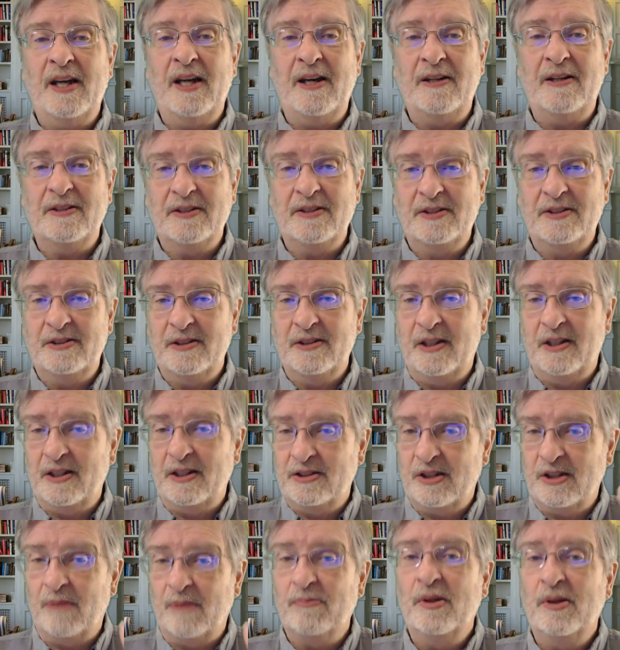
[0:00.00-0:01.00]
out
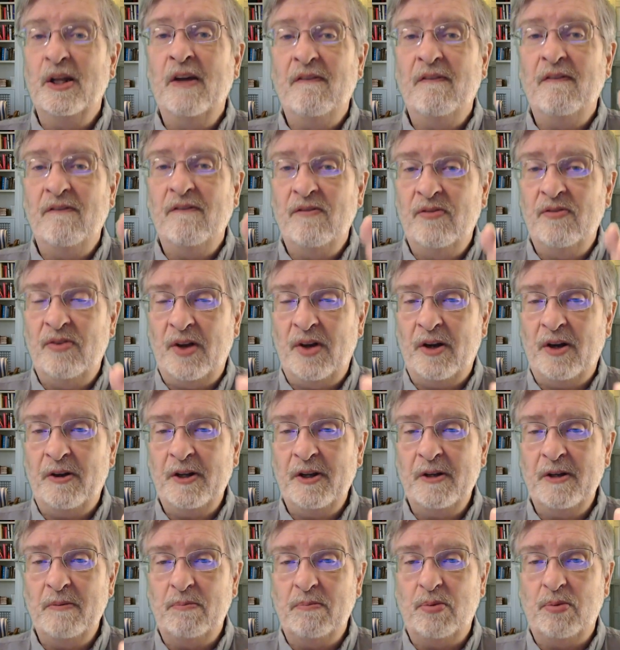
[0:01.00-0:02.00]
something very
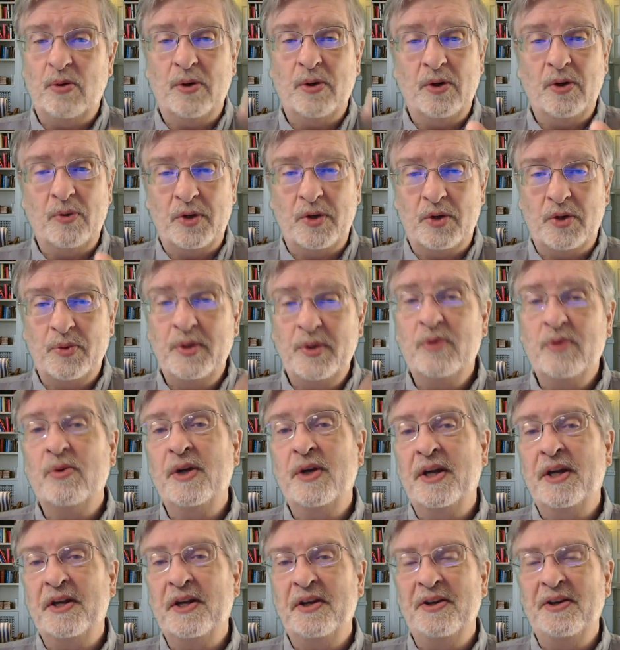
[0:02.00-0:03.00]
important, which we will
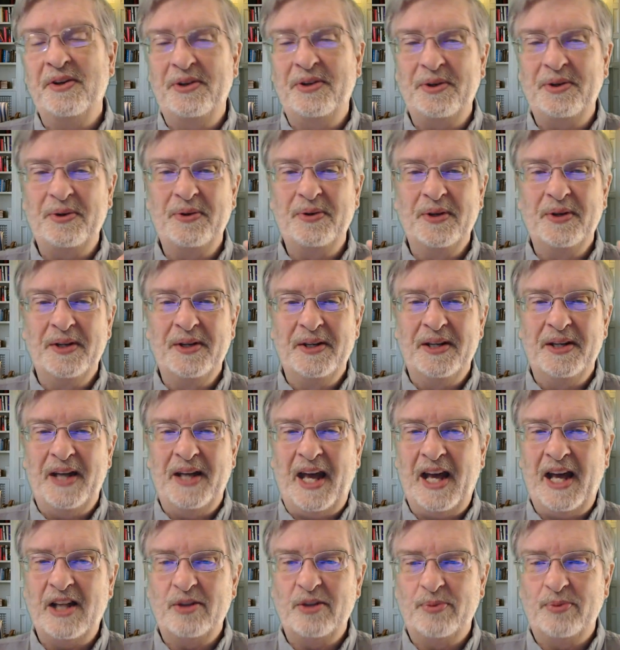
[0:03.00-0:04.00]
get into
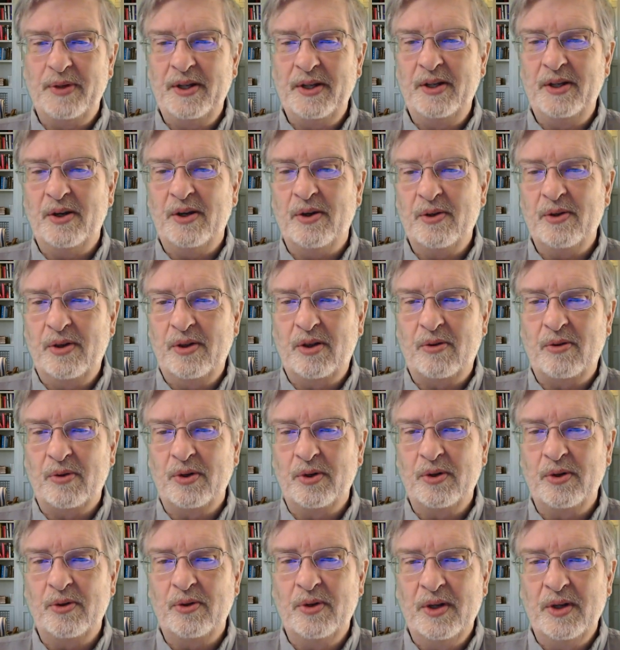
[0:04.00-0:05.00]
as we go
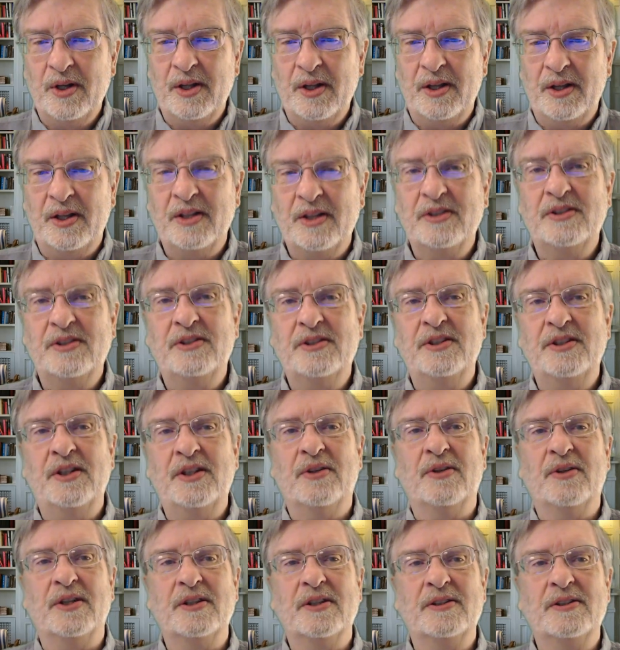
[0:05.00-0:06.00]
through this
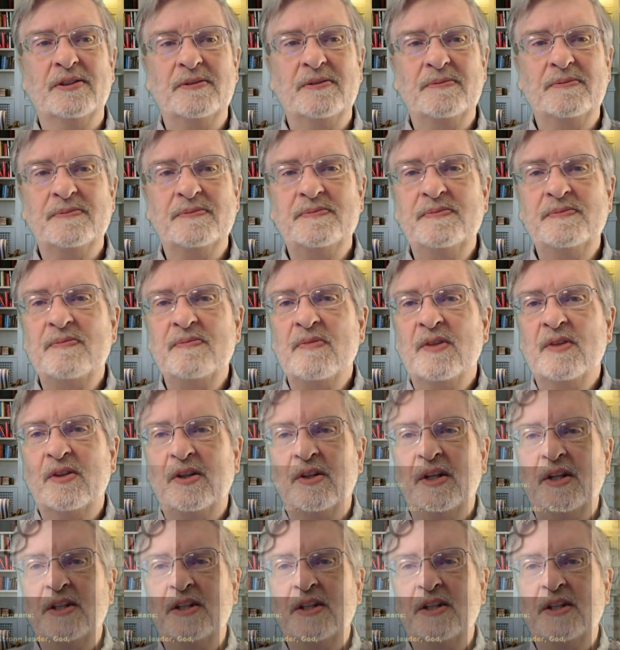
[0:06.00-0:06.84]
series. So